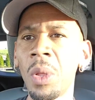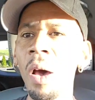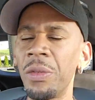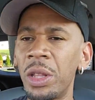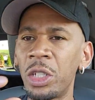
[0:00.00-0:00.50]

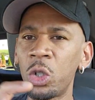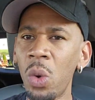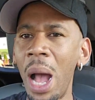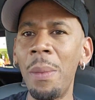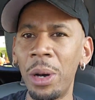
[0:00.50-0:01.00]
of the
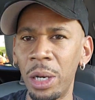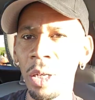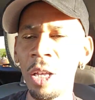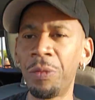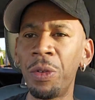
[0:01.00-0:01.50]

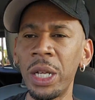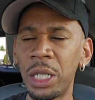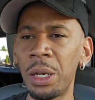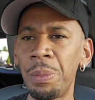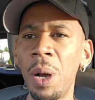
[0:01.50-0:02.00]
trauma
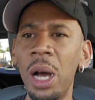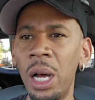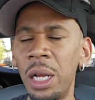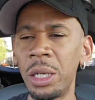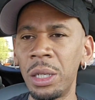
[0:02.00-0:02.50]
inflicted
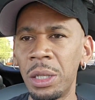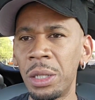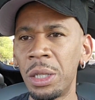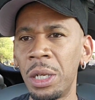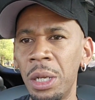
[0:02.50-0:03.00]
upon
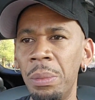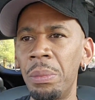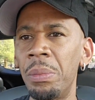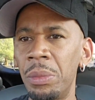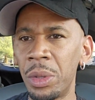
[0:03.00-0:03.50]

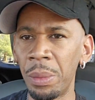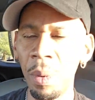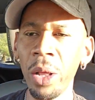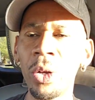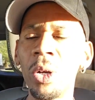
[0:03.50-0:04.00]
the
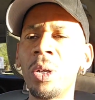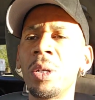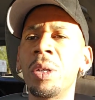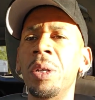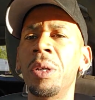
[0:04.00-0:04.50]
mother
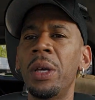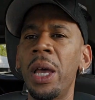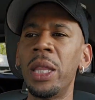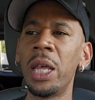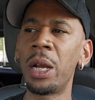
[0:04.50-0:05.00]

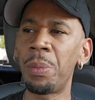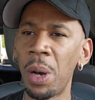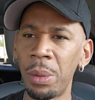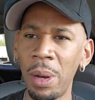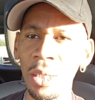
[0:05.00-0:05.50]
and then
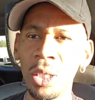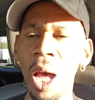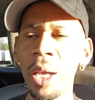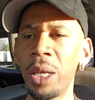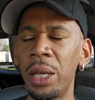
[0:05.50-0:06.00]
upon my
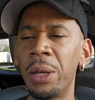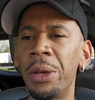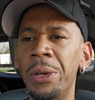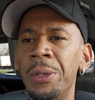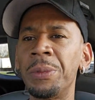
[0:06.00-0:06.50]
psyche.
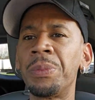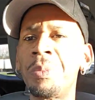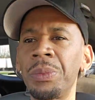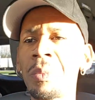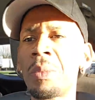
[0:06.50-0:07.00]

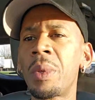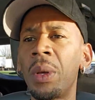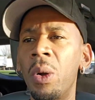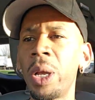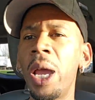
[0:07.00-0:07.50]

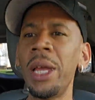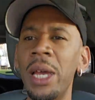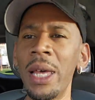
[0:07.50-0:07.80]
Okay?